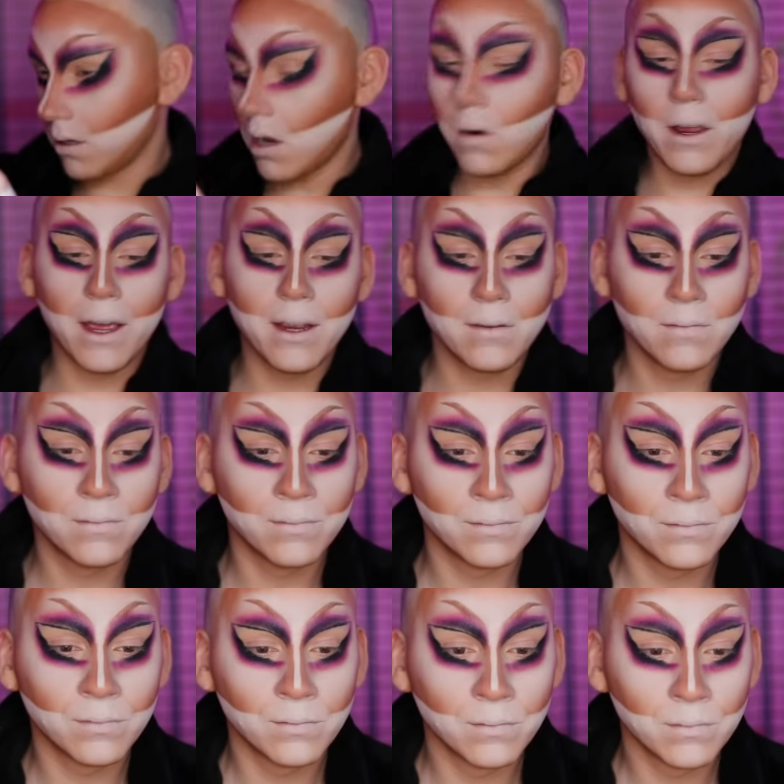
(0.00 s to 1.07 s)
Okay,
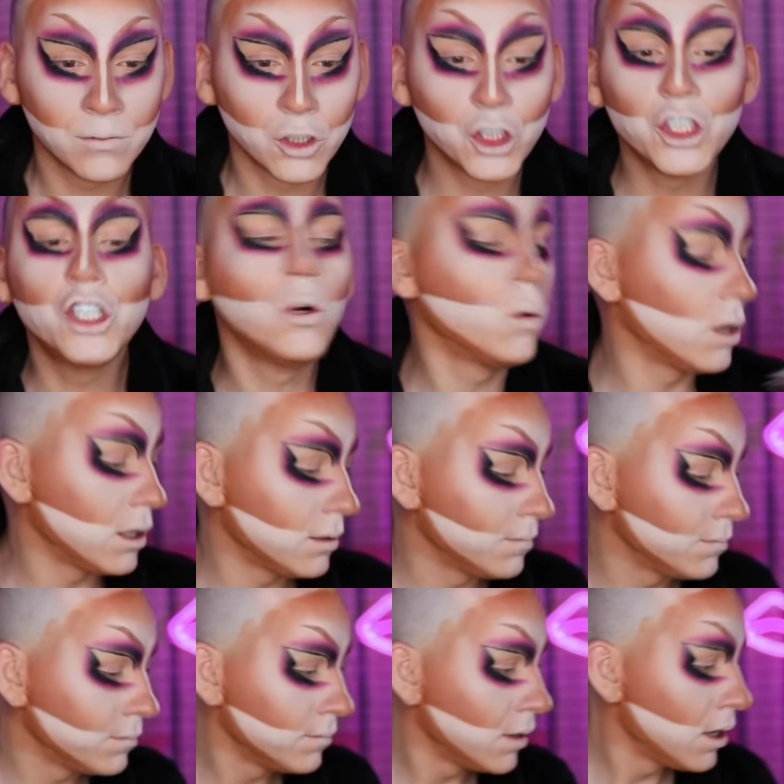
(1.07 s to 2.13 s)
sure.
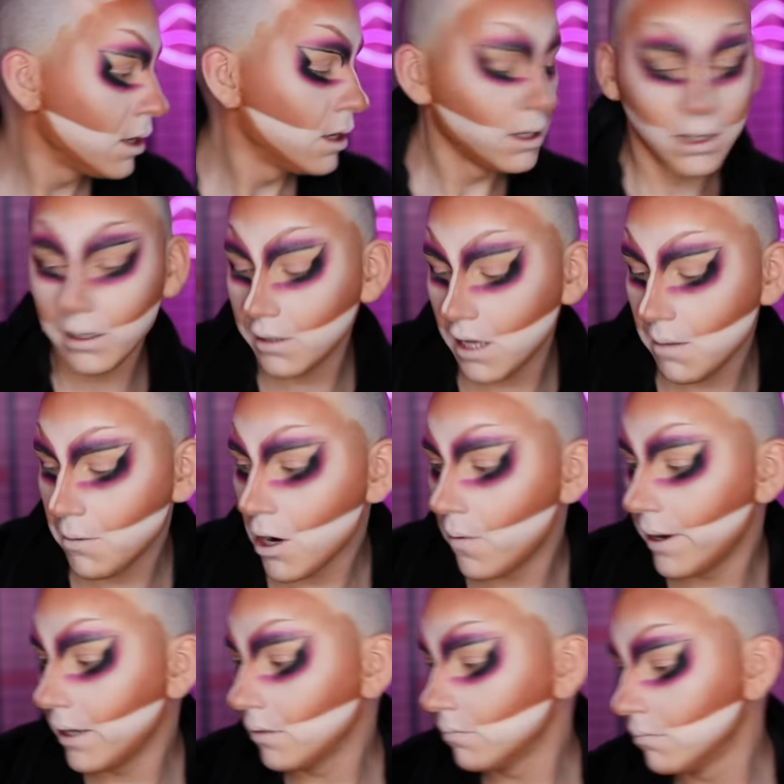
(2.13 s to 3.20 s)
Let's keep
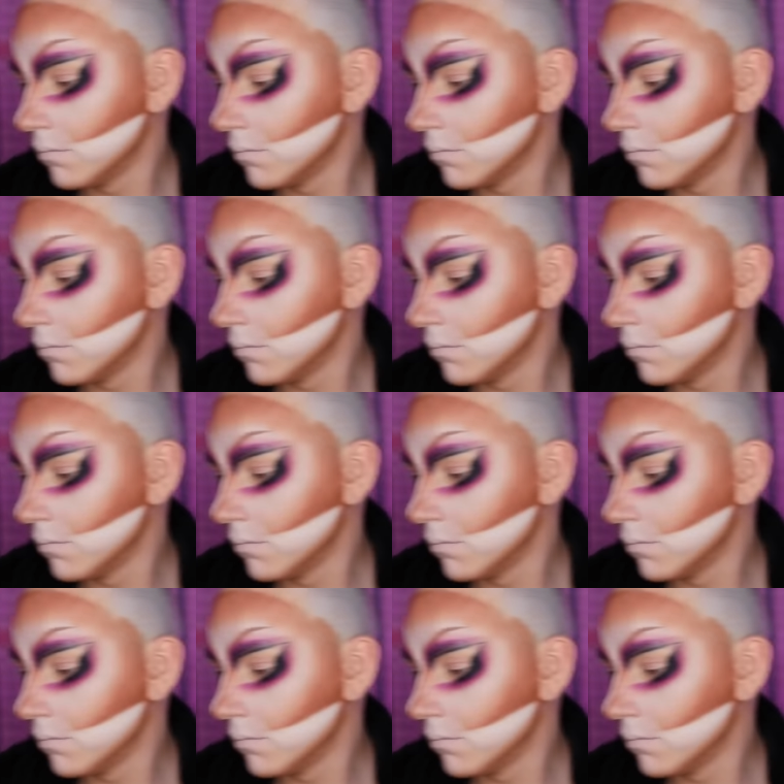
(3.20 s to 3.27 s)
going.